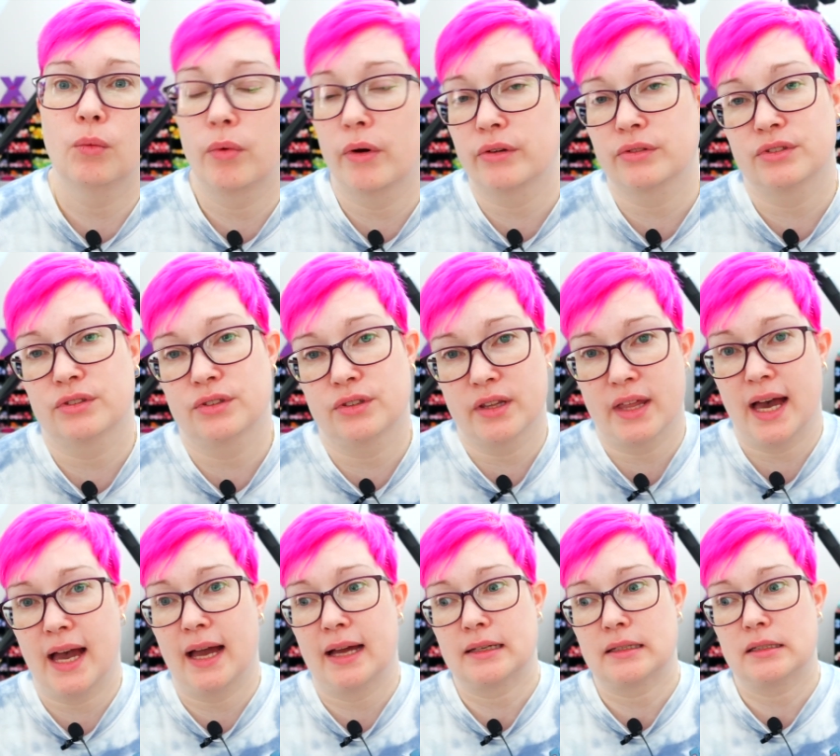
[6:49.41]
was
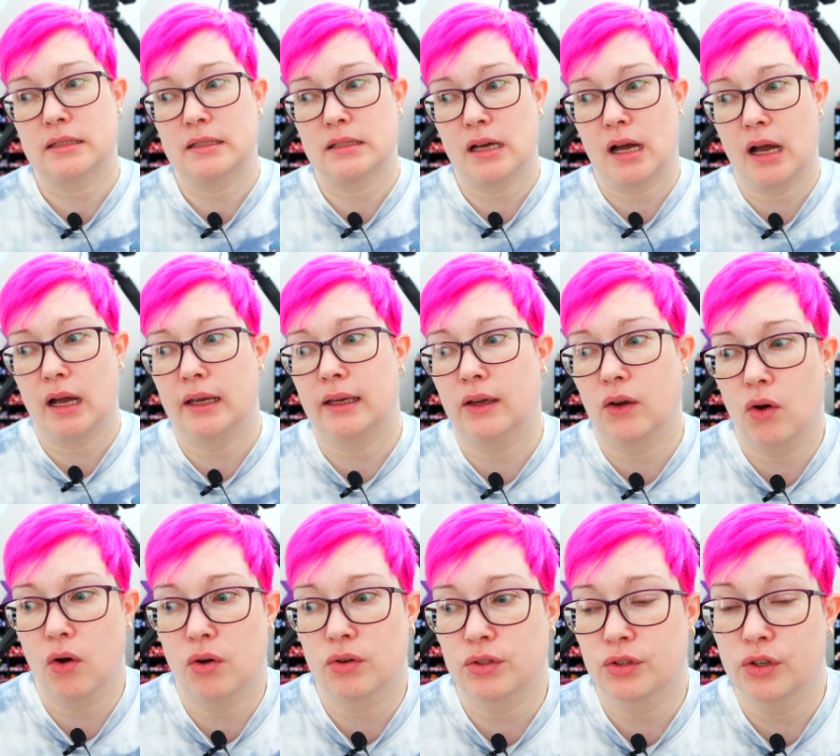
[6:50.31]
that I
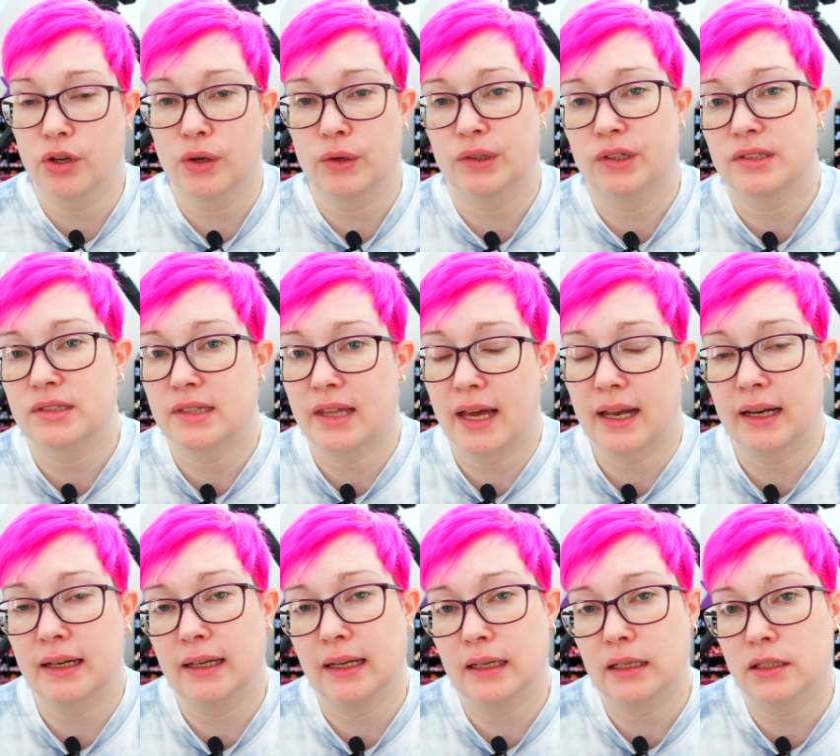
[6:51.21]
got a notice that
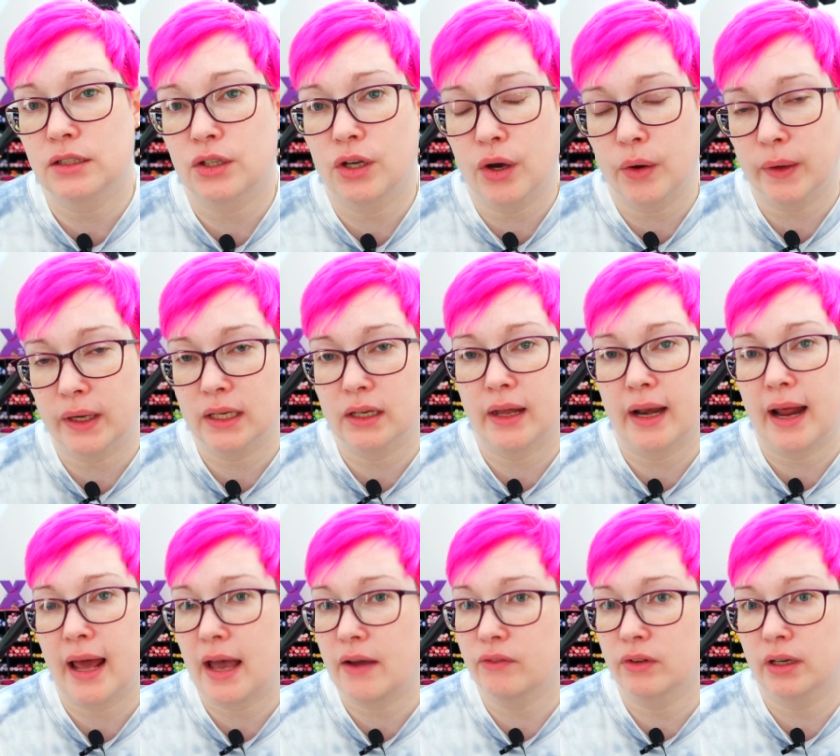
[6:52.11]
I needed to go in and
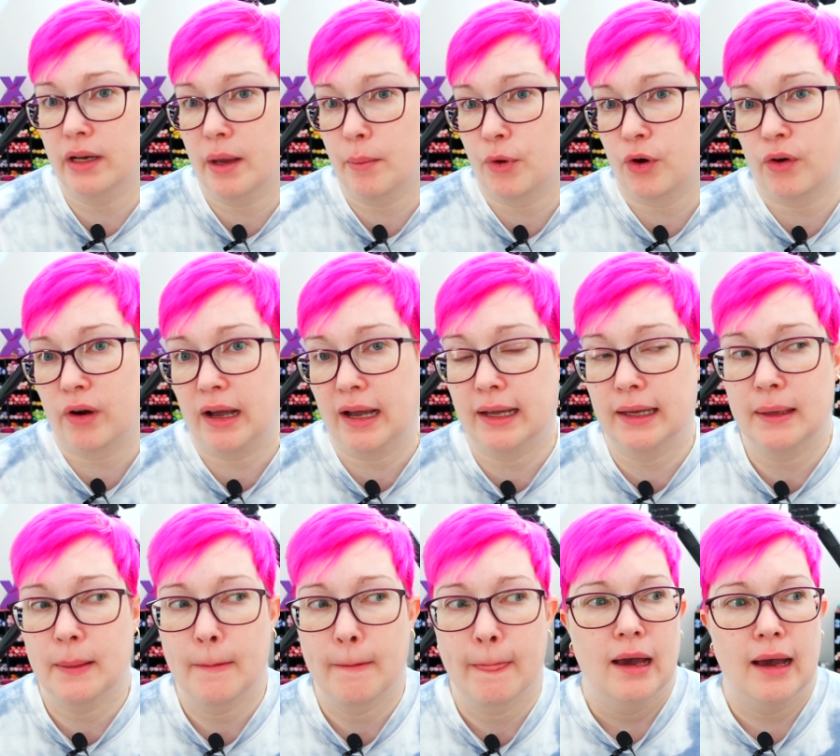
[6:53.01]
have an
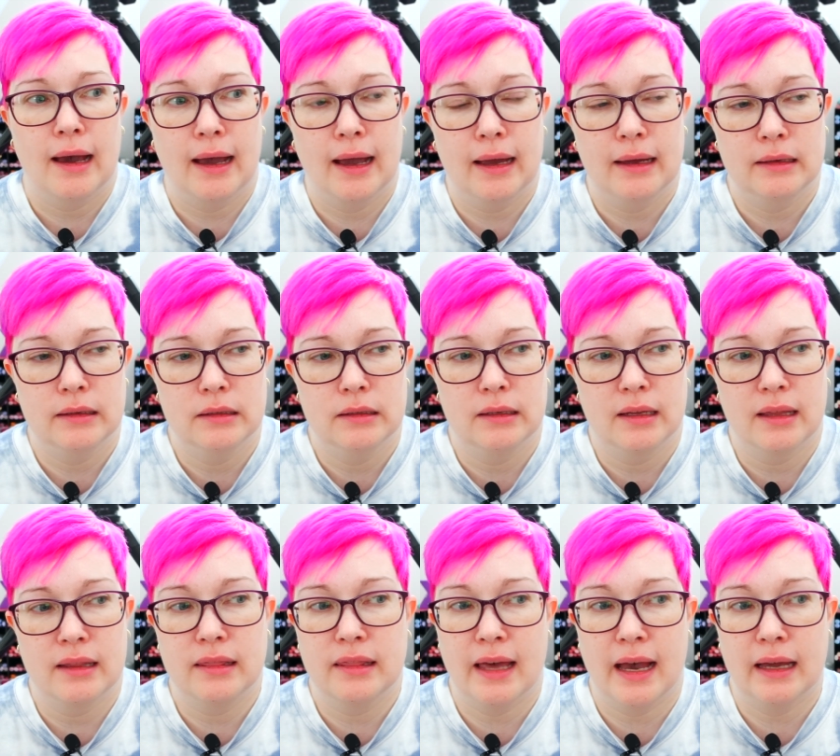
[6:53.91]
MRI. And
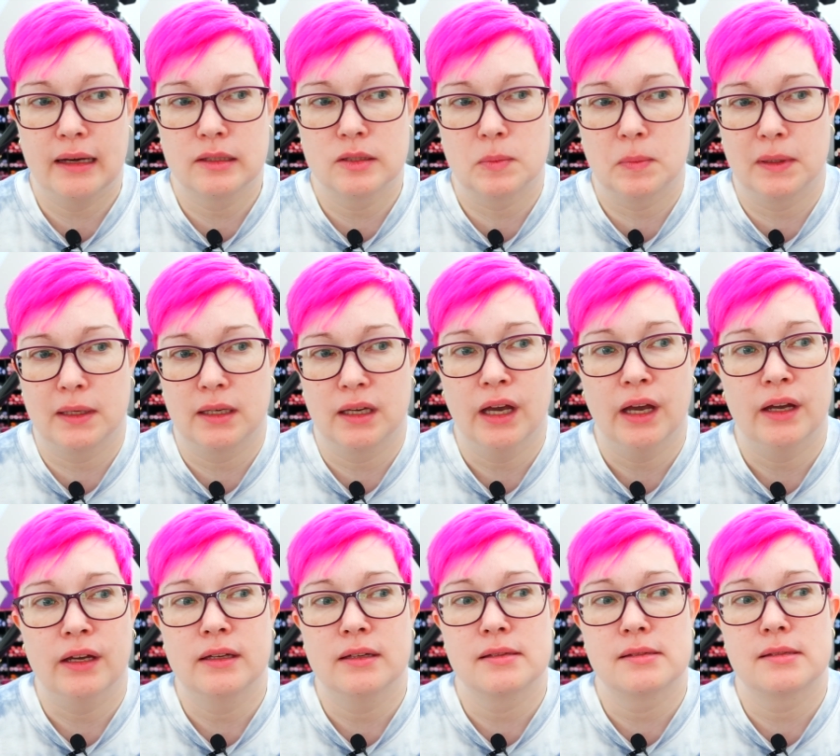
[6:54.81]
that is
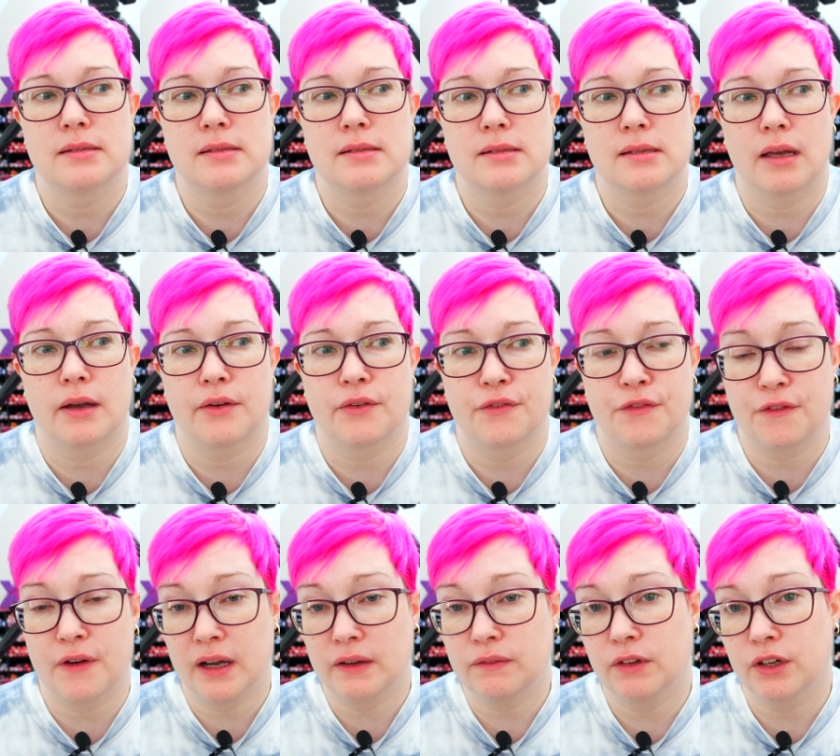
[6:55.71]
because
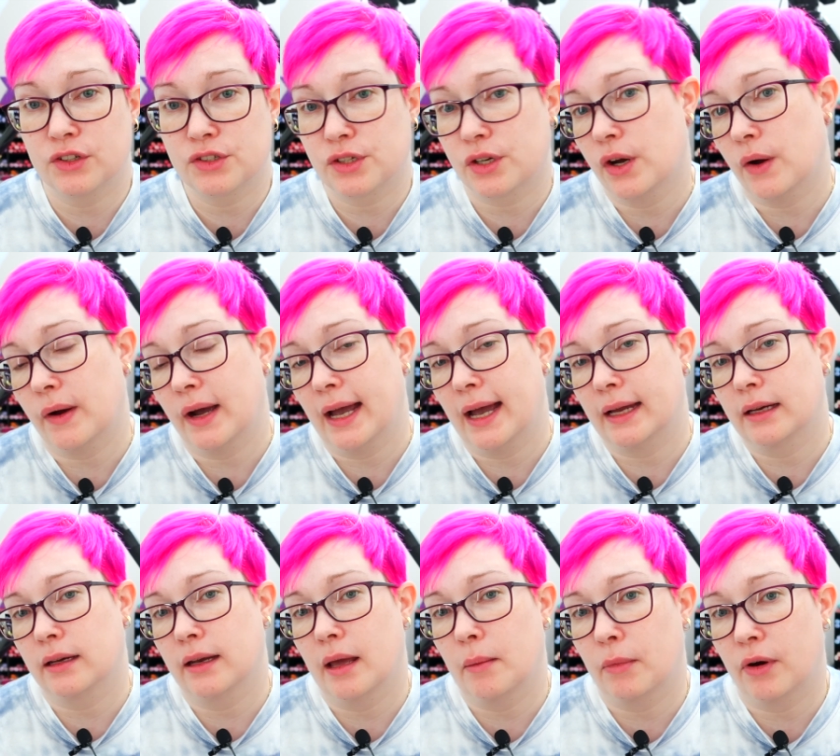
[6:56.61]
five years ago I had
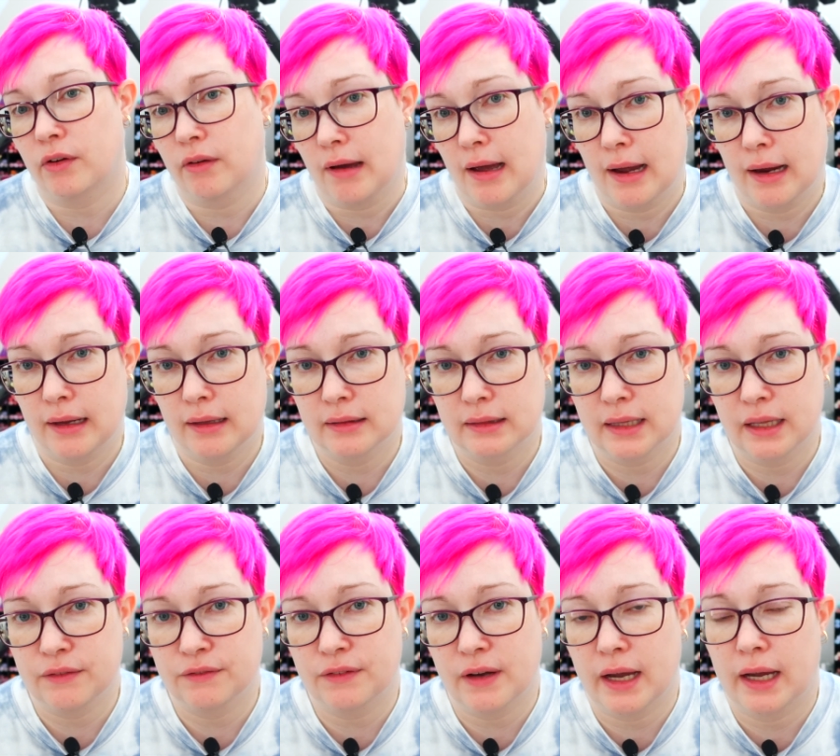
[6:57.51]
an MRI.
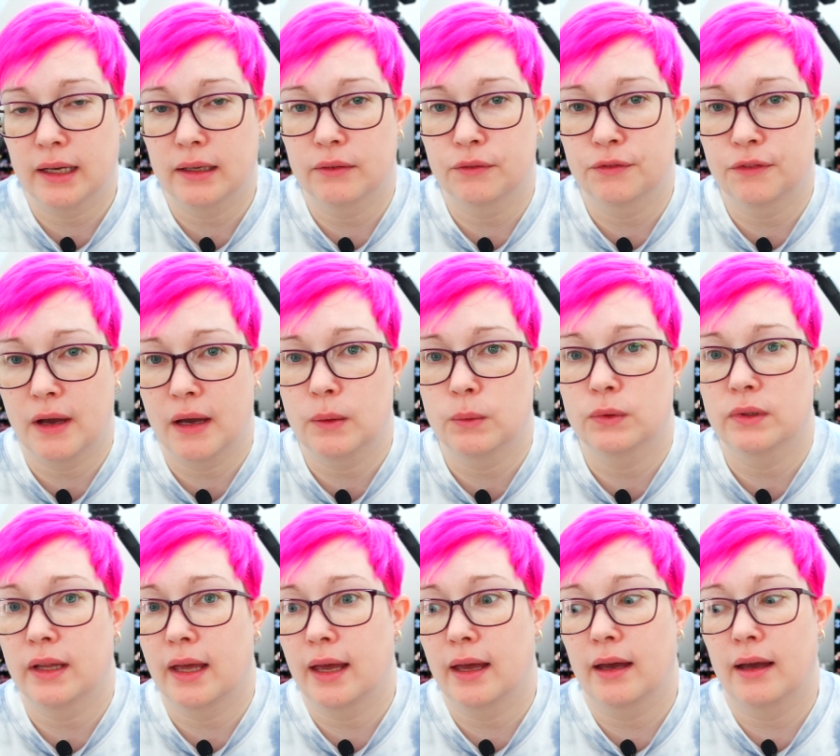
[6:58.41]
They
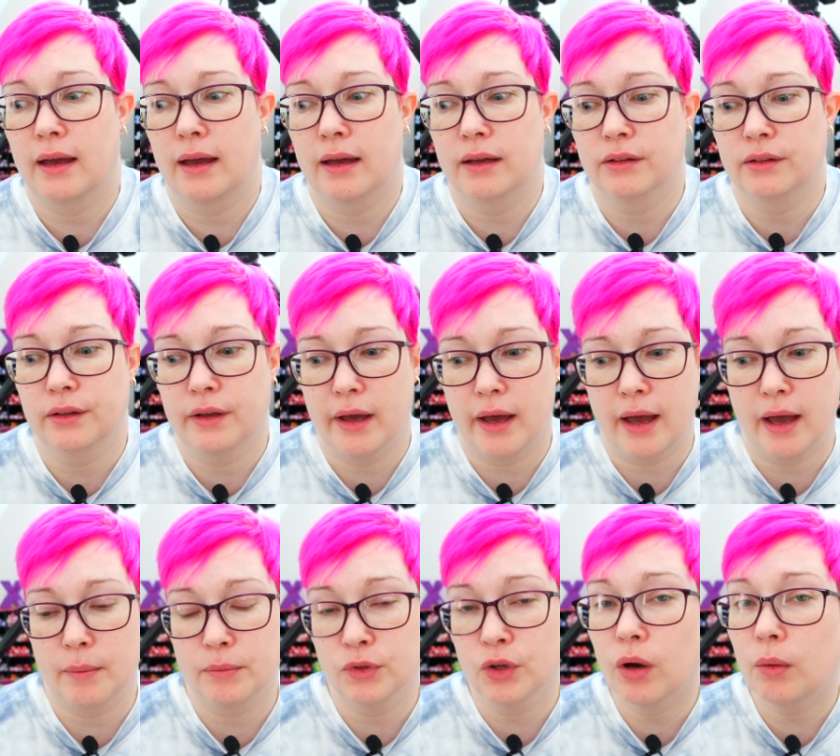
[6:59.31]
found an
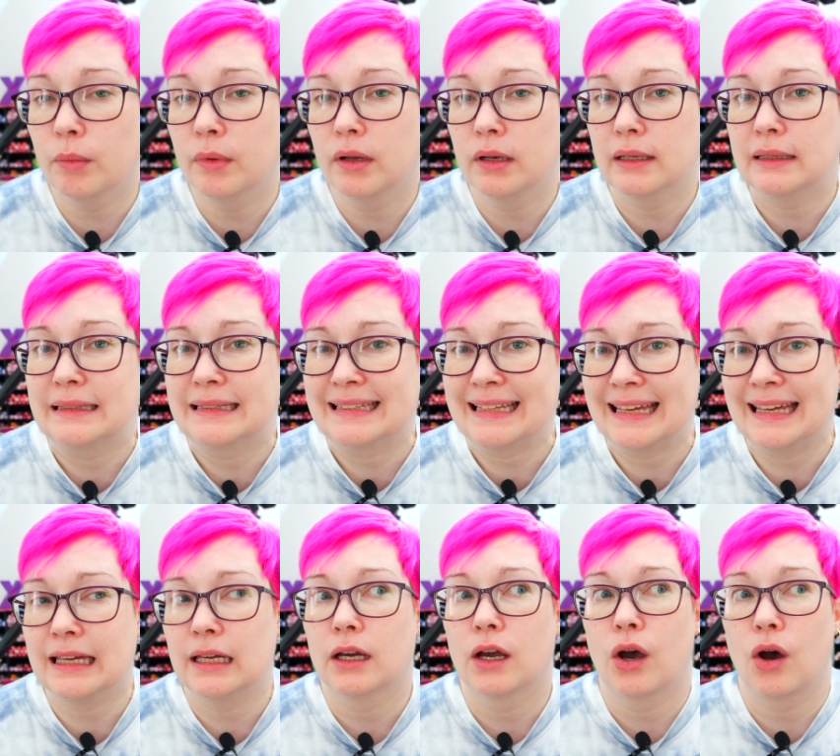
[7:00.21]

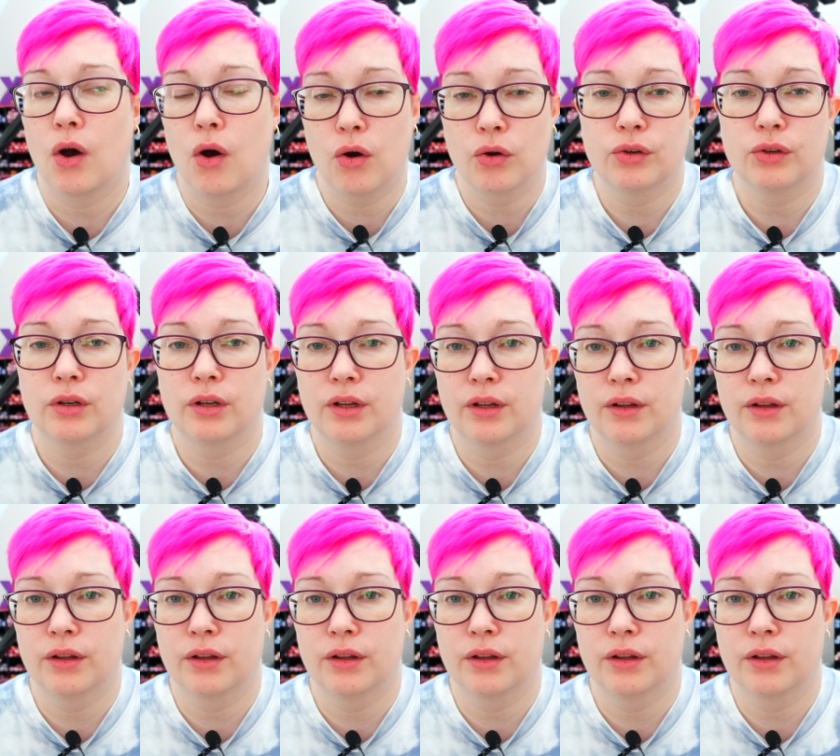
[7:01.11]
abnormality on